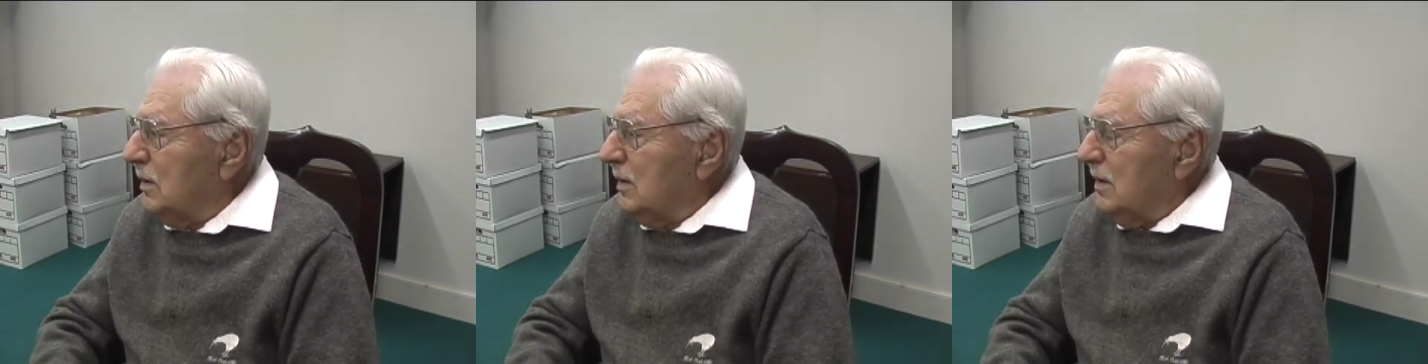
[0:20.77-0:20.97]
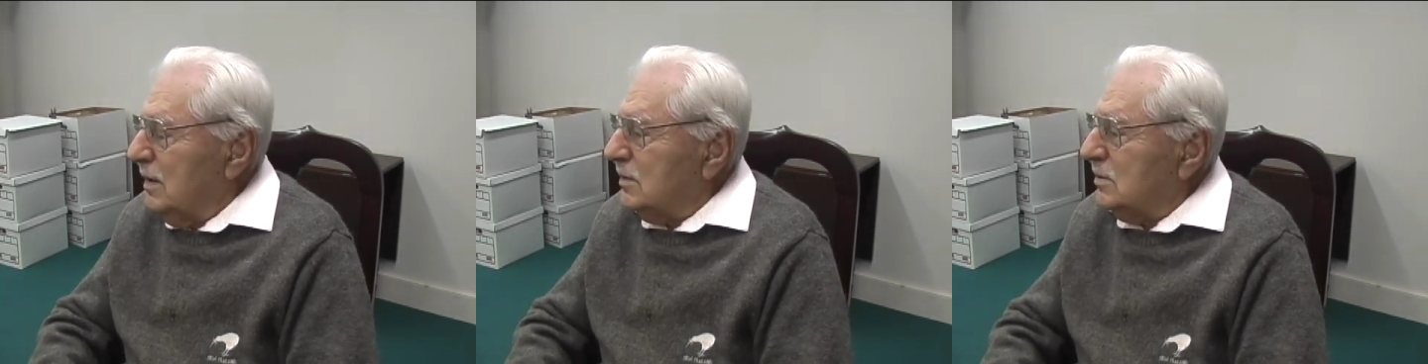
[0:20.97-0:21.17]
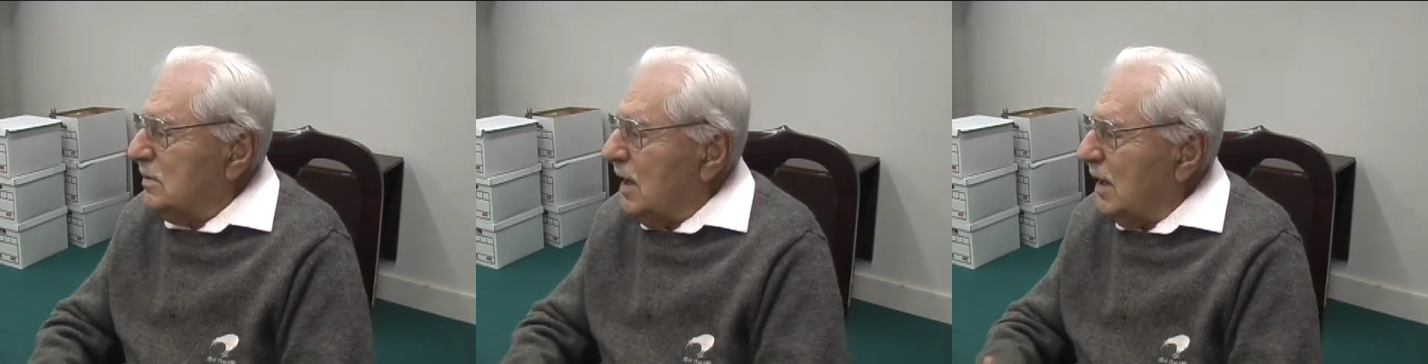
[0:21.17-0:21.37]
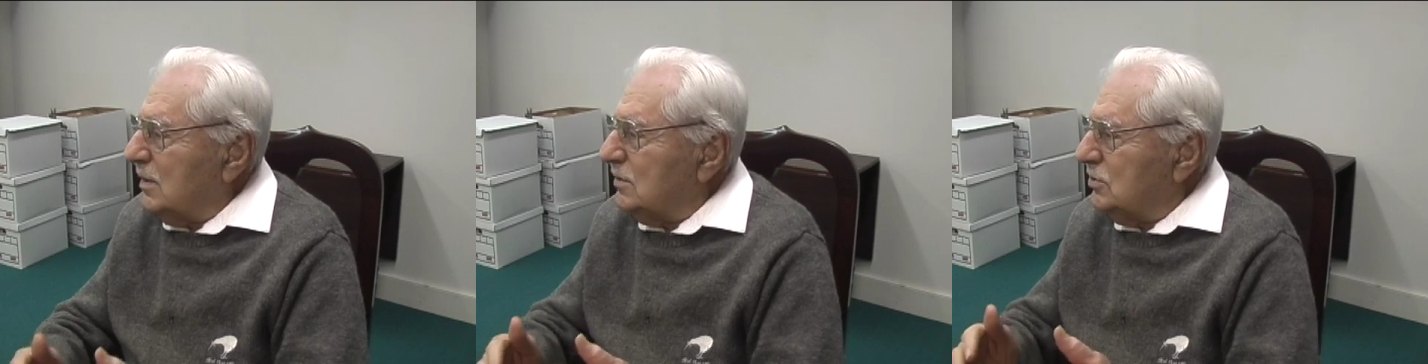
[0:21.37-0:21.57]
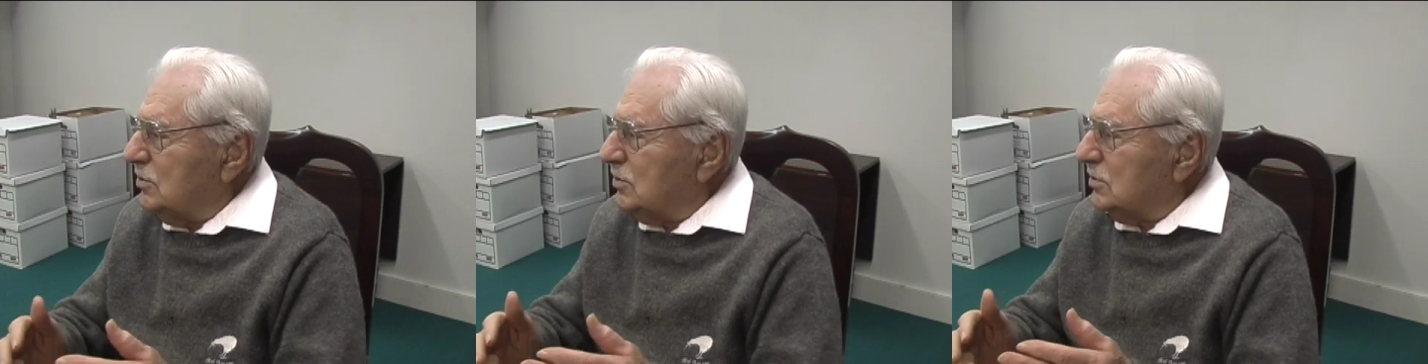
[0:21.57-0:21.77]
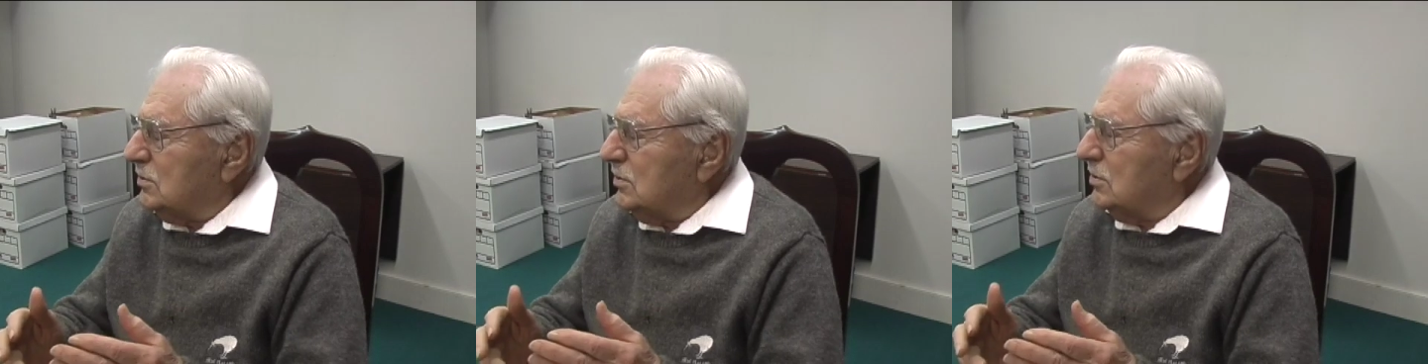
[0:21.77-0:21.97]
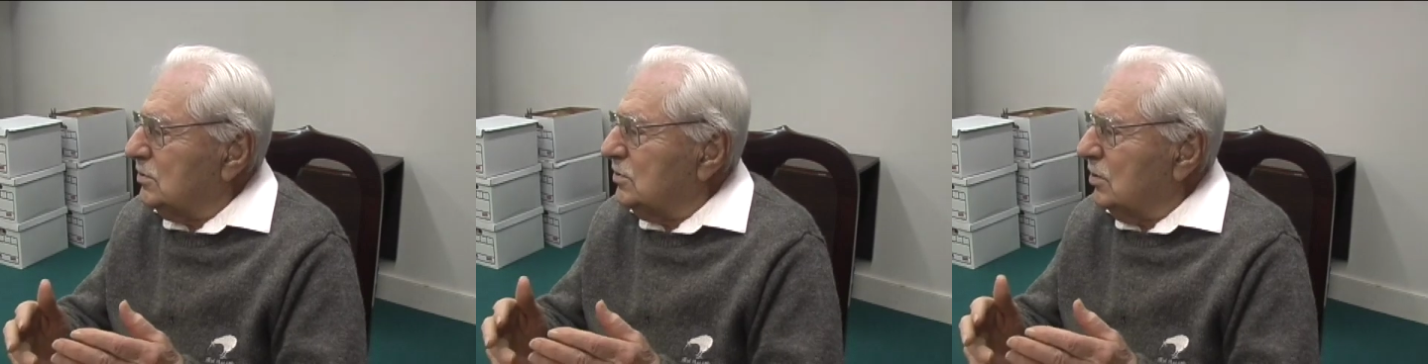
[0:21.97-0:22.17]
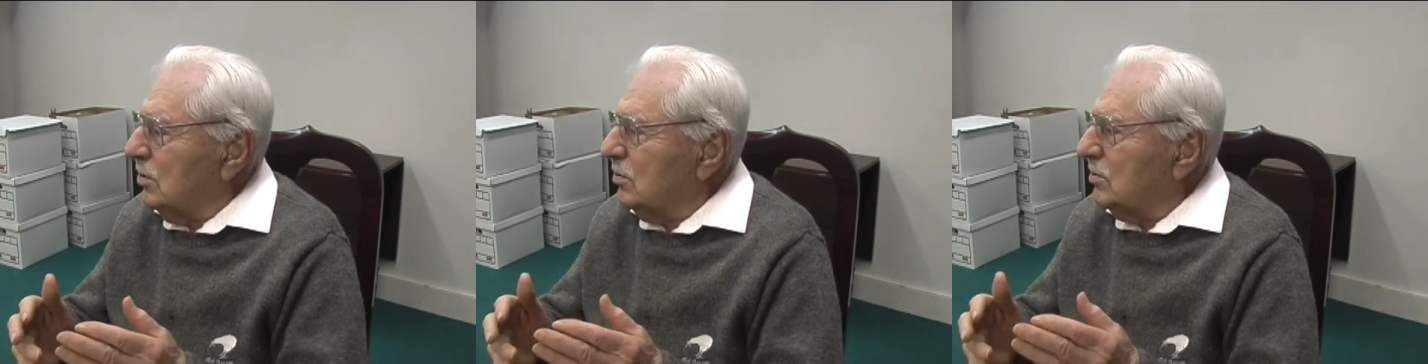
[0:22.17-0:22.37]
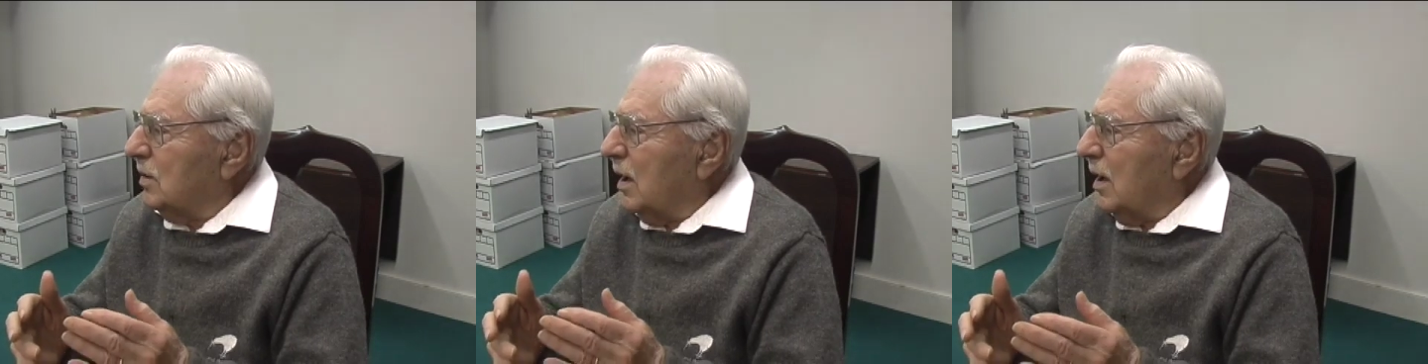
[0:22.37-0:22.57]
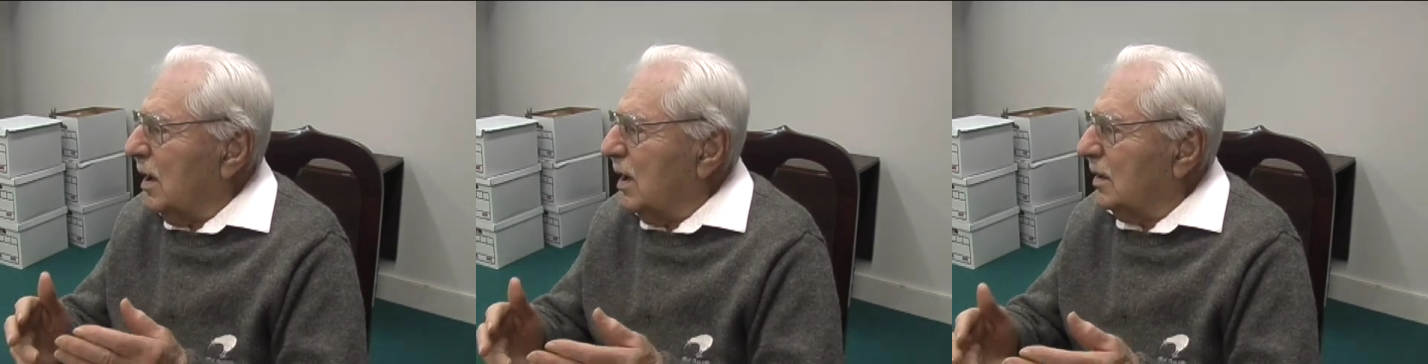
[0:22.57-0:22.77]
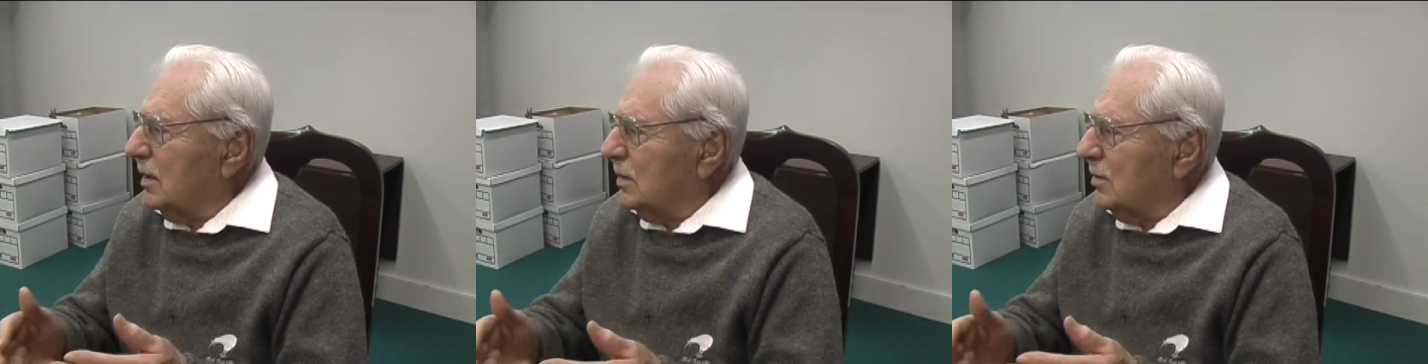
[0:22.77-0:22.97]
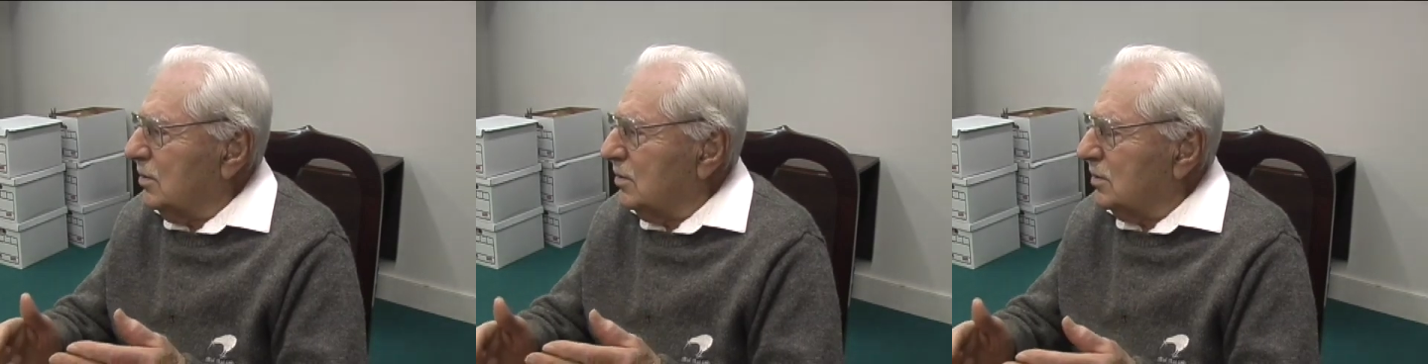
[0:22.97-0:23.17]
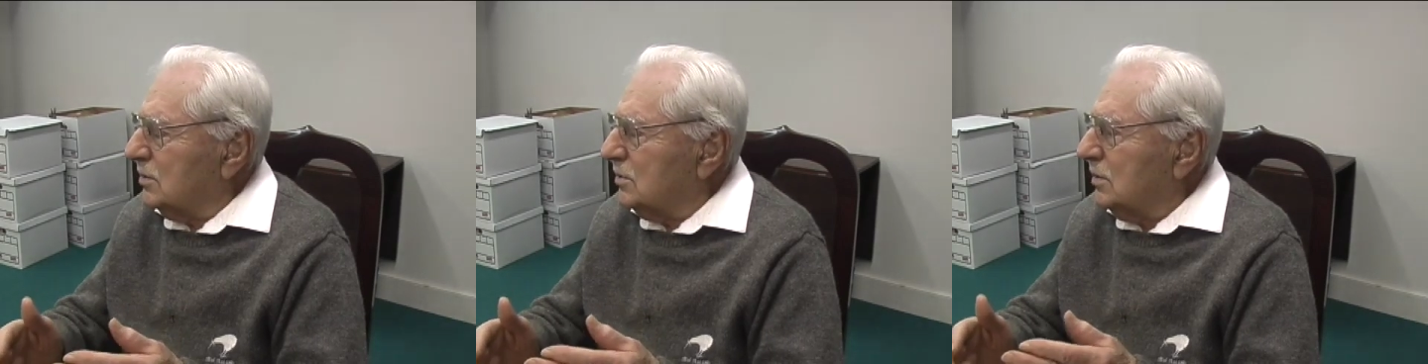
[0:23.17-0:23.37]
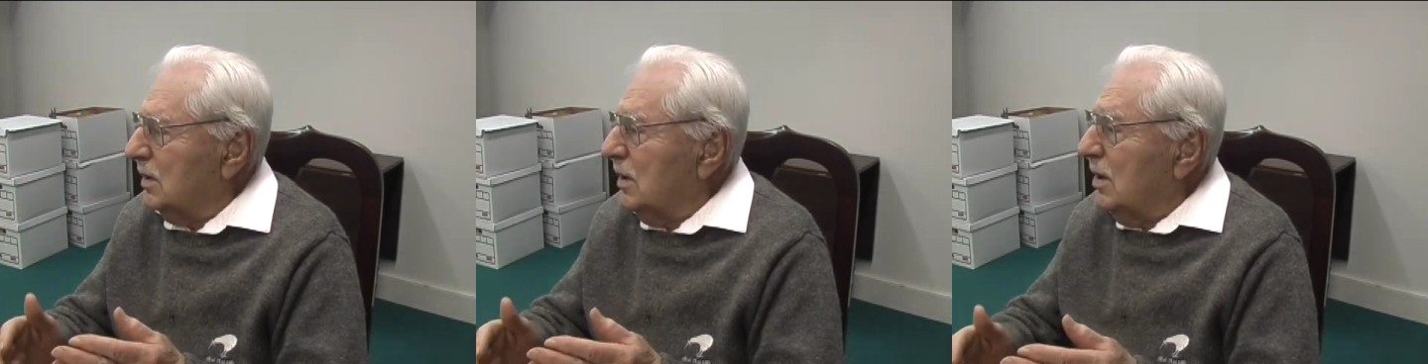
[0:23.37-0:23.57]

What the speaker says: is not just to show the Holocaust,